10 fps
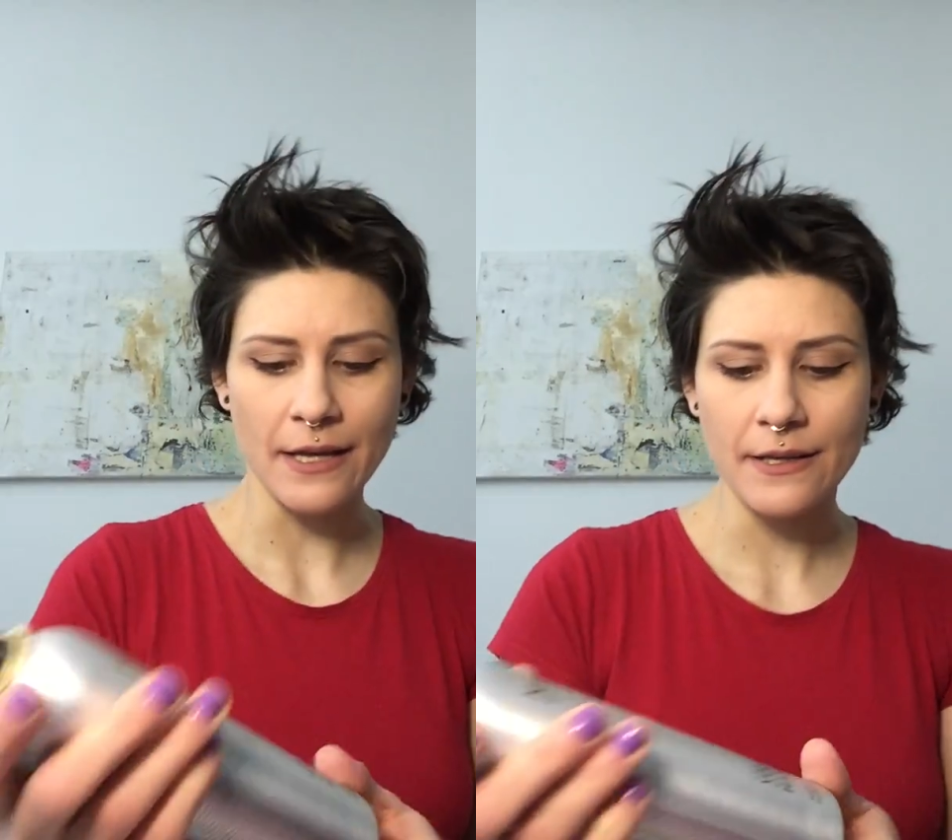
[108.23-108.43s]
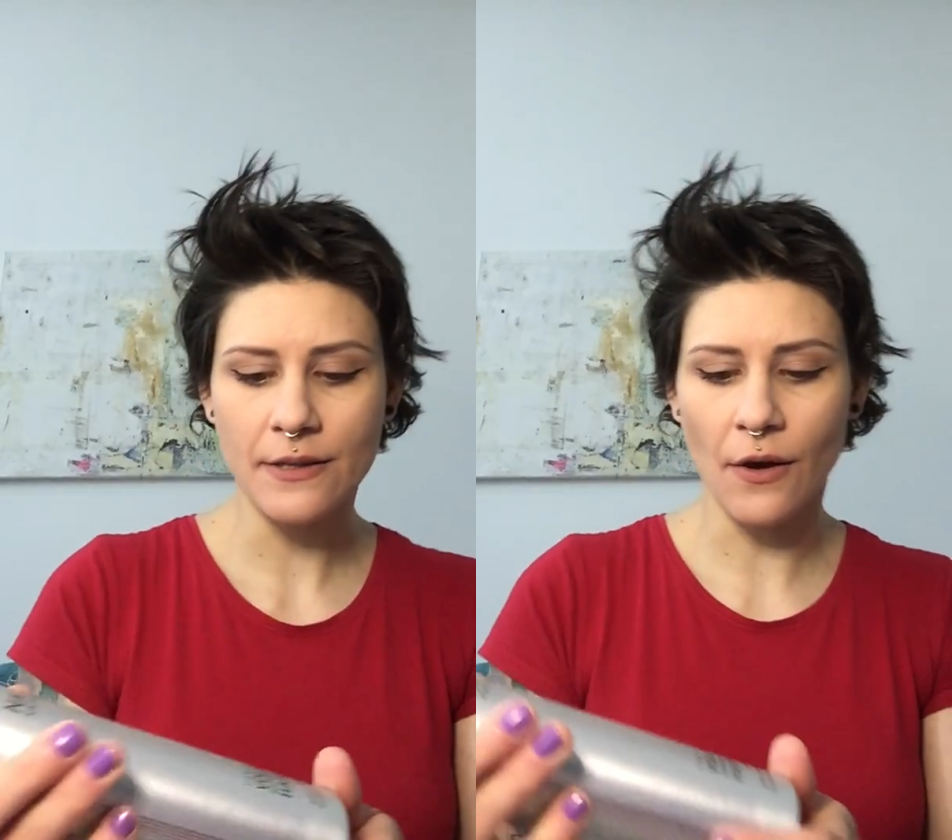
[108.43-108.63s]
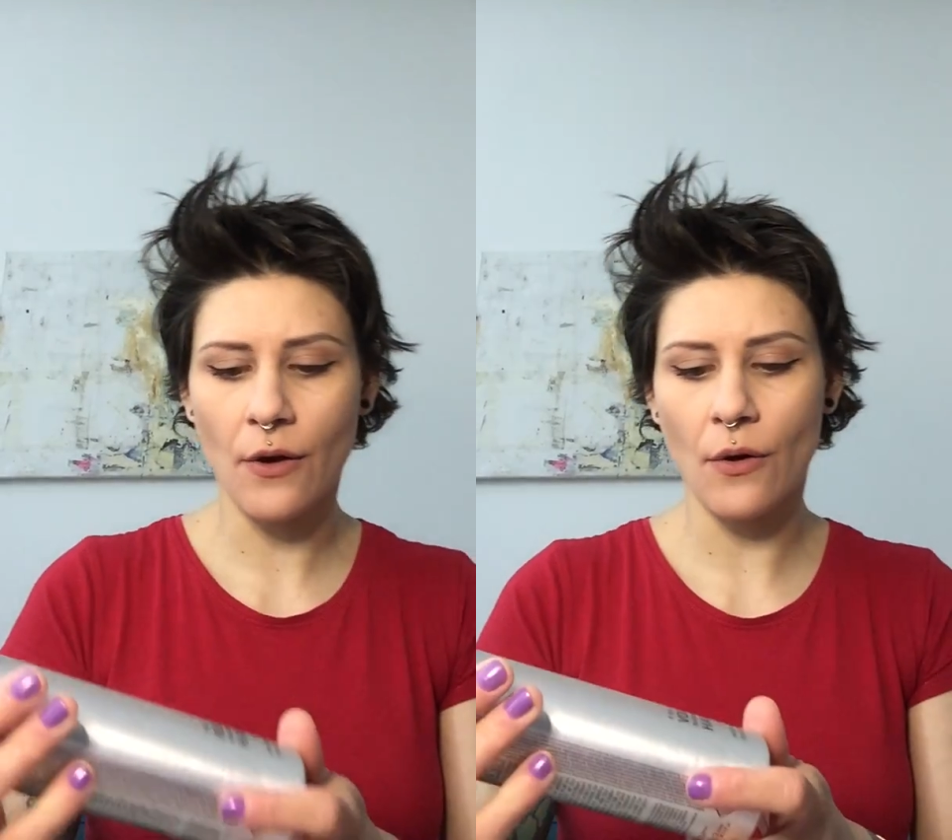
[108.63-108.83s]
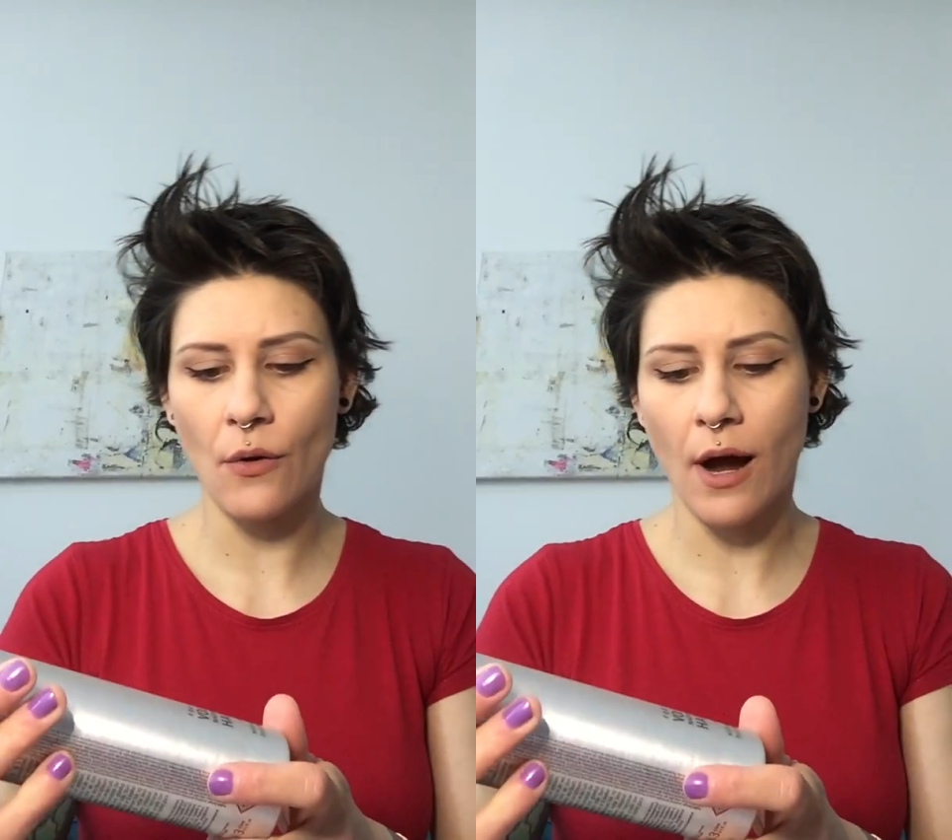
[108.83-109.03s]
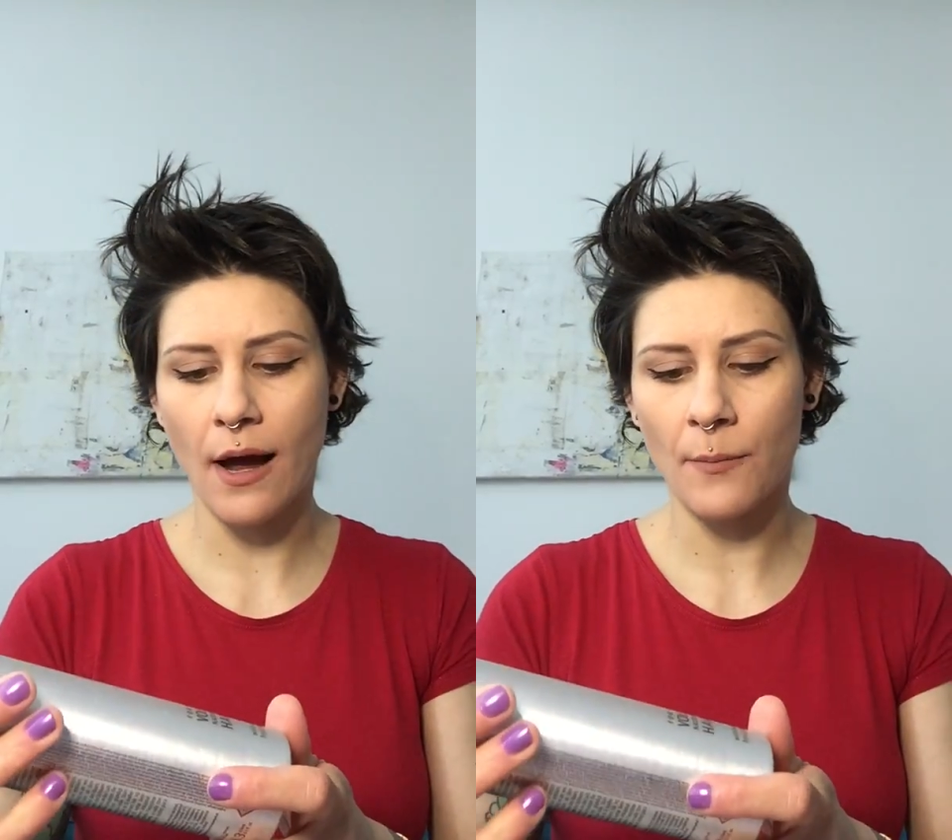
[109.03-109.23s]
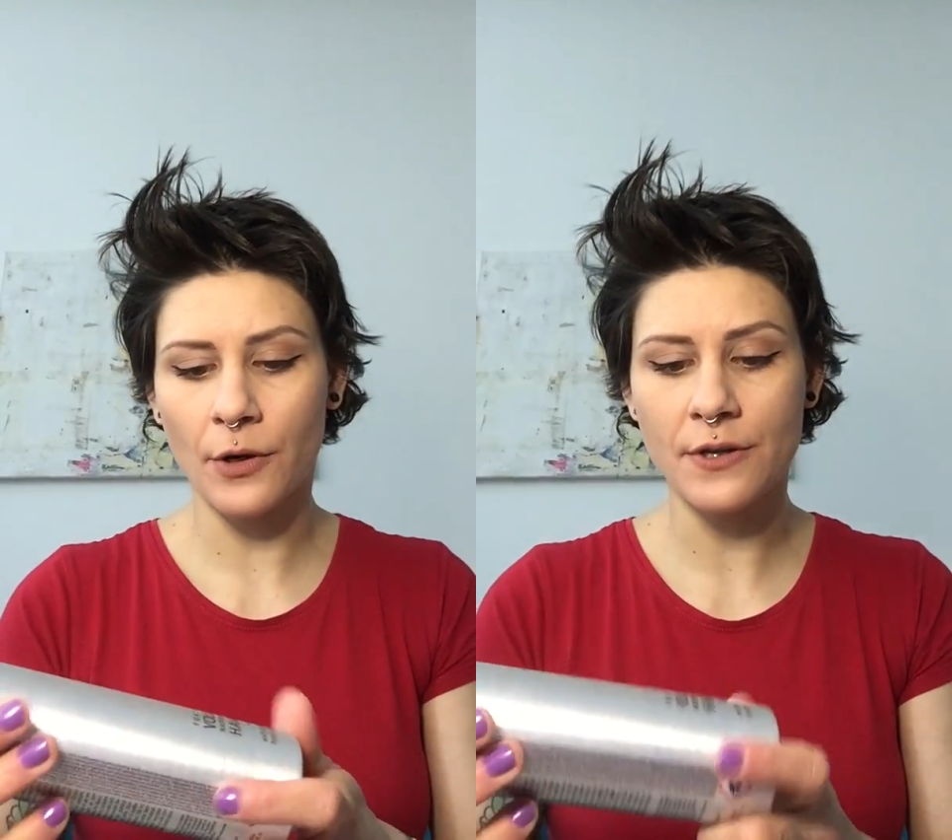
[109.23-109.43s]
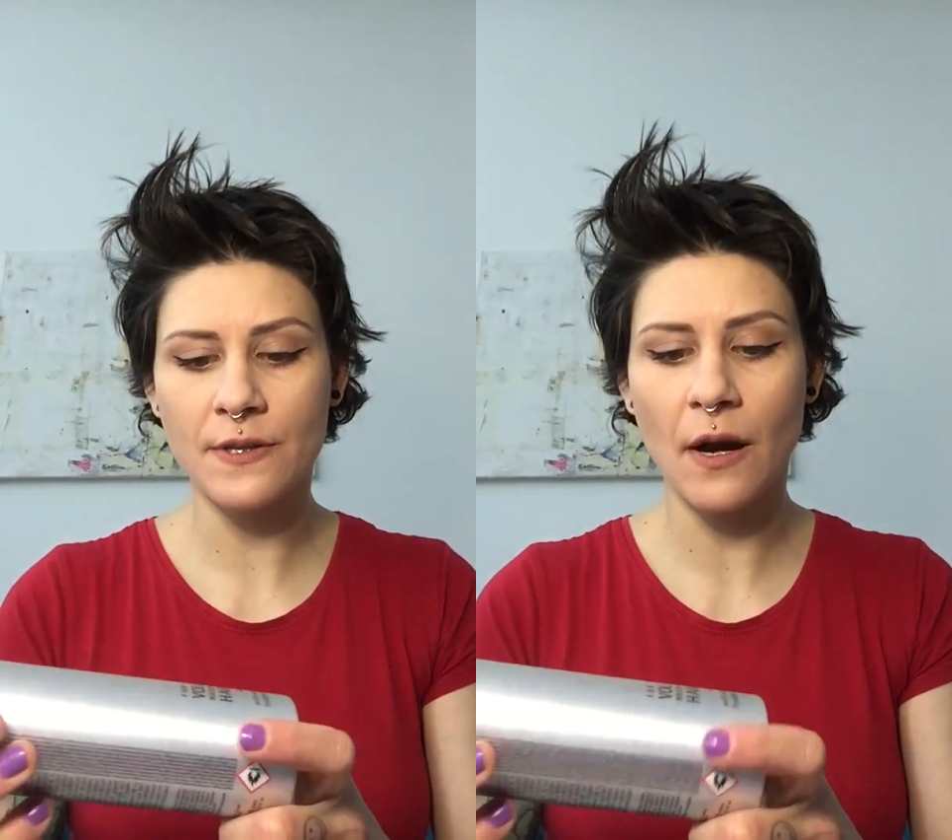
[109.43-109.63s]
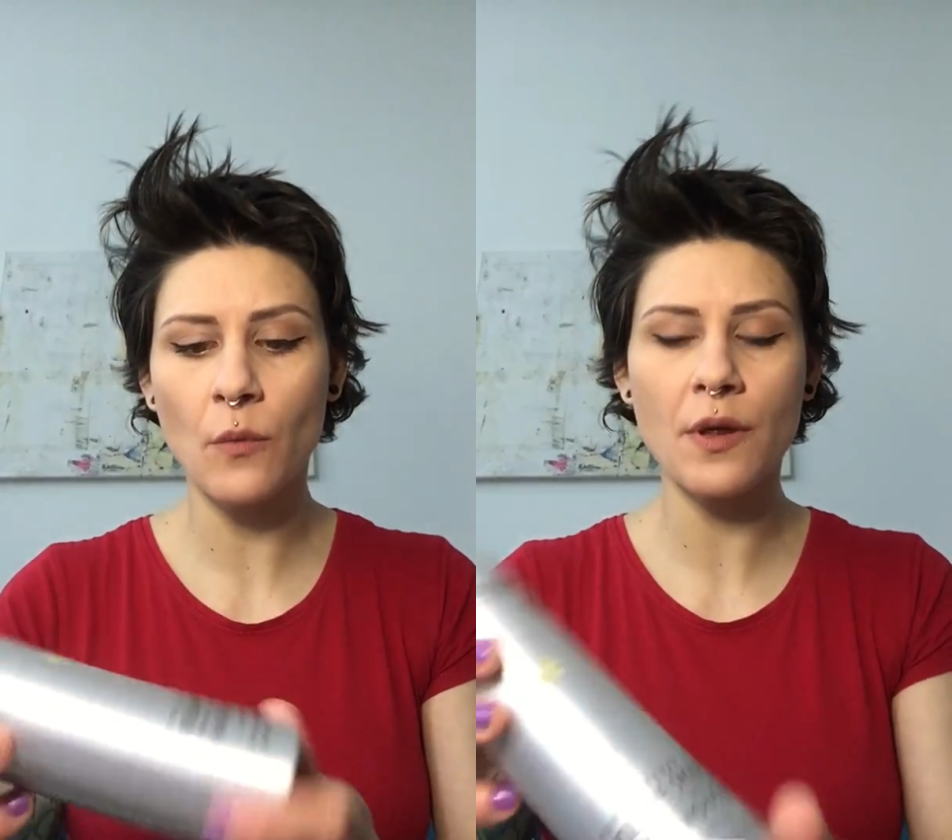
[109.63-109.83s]
So I'm going to
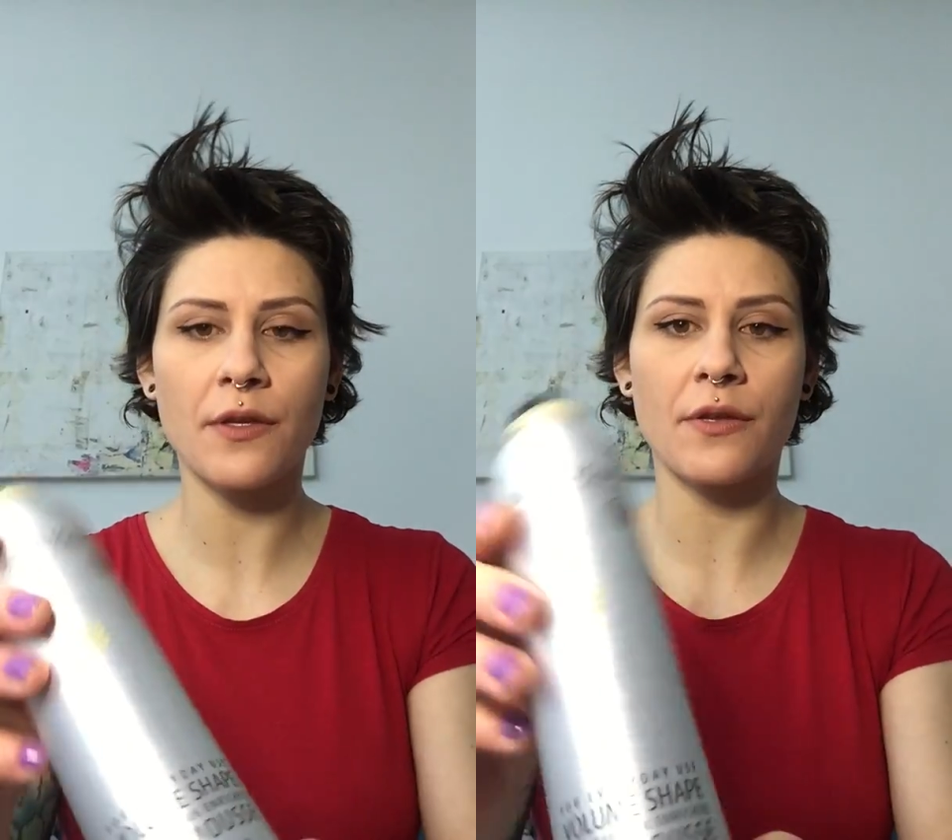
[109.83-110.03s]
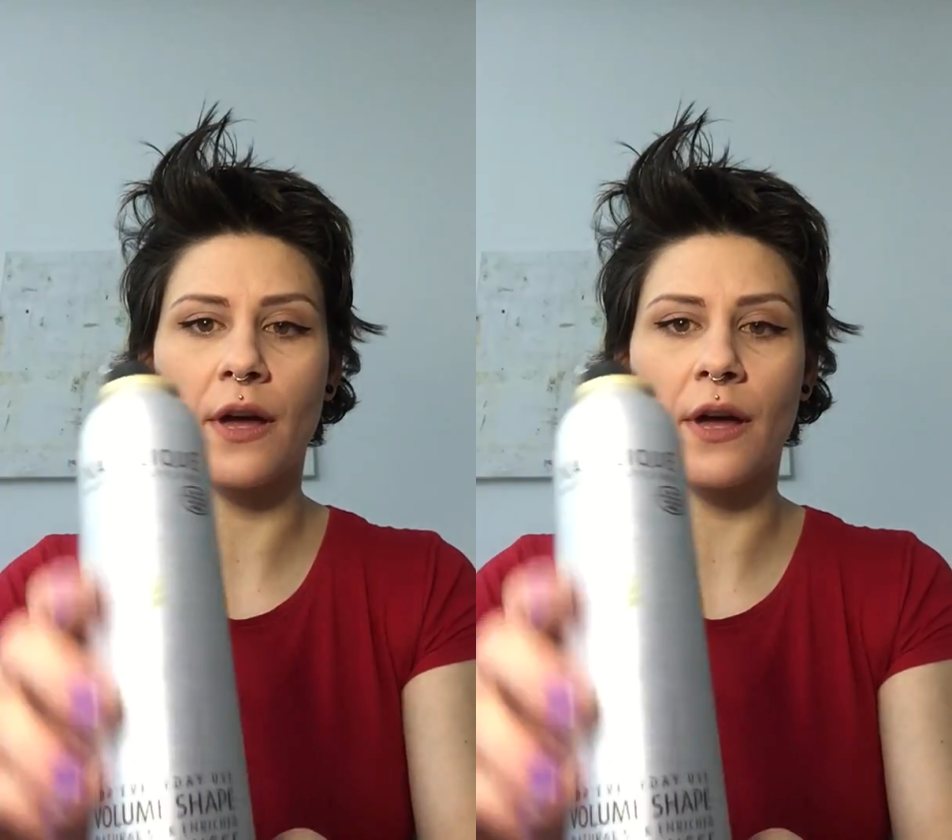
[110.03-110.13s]
start with